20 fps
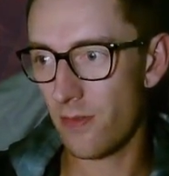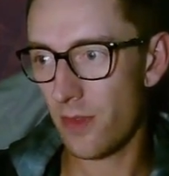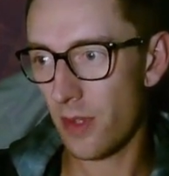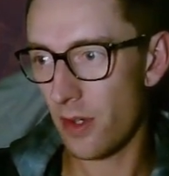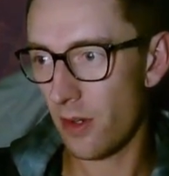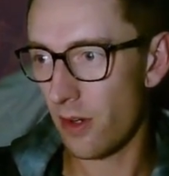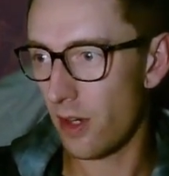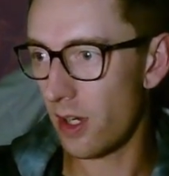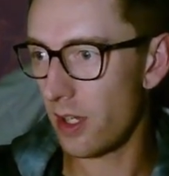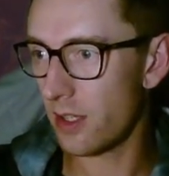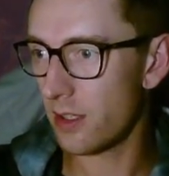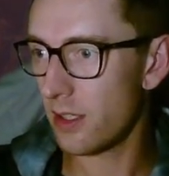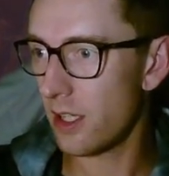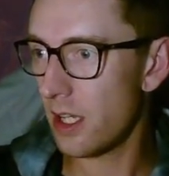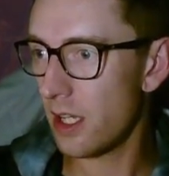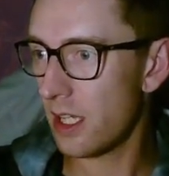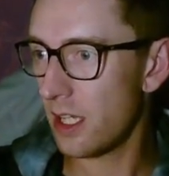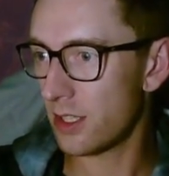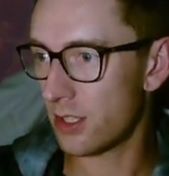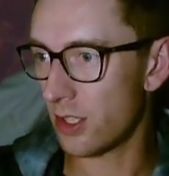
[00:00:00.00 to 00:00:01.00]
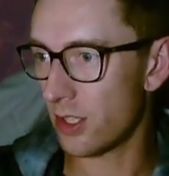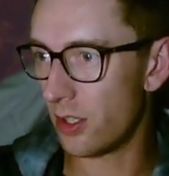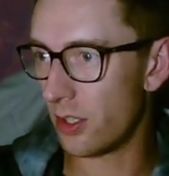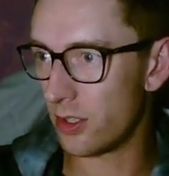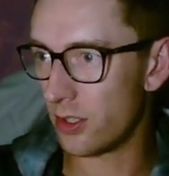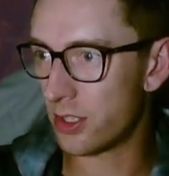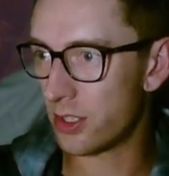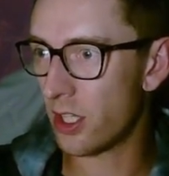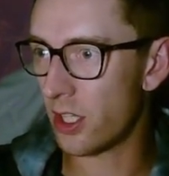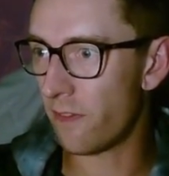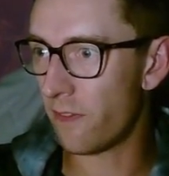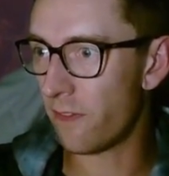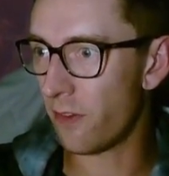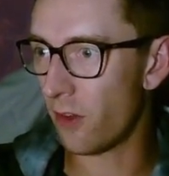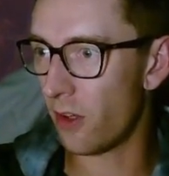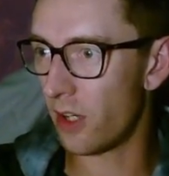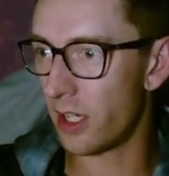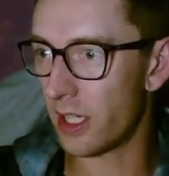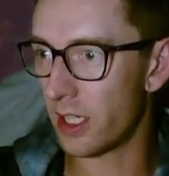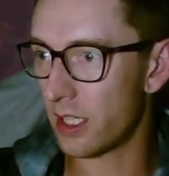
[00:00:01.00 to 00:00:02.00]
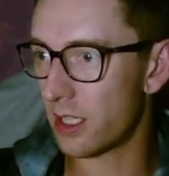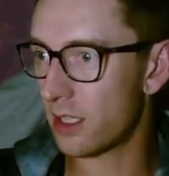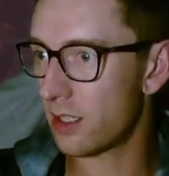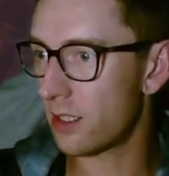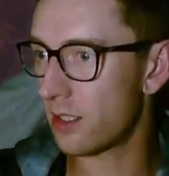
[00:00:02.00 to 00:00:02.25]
right? So stuff like,